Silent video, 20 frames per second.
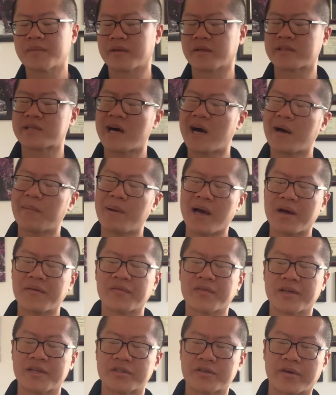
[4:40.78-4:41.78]
top
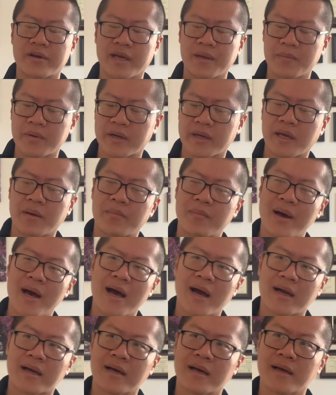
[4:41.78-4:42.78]
athletes are able to get
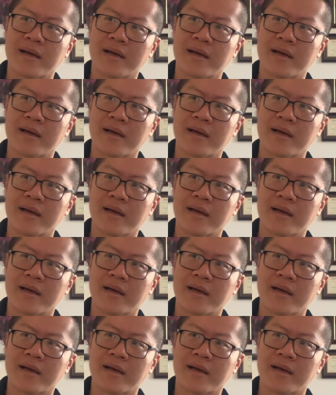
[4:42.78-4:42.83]
back